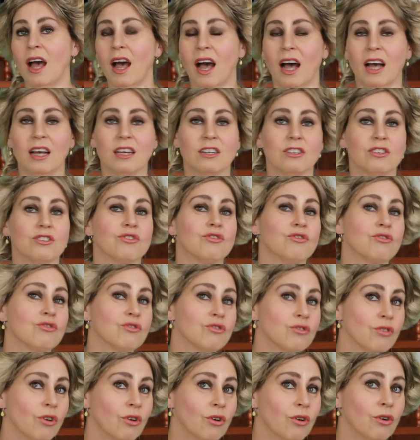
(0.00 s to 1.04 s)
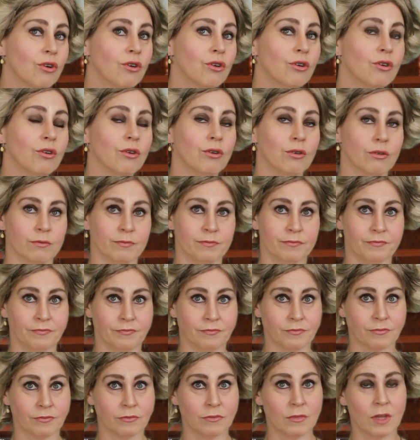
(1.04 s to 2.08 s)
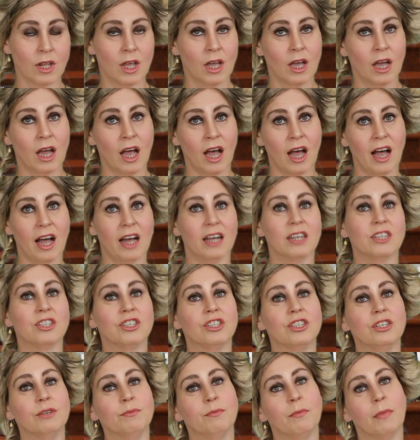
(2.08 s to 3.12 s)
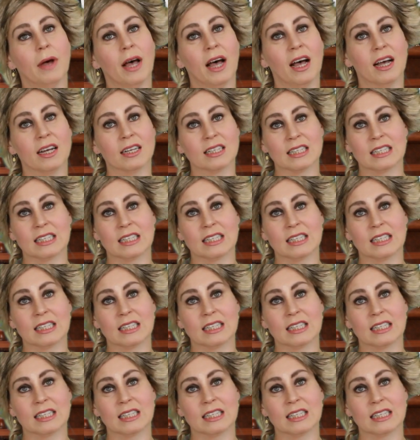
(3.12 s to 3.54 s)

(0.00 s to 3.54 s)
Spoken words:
And so Aschenbach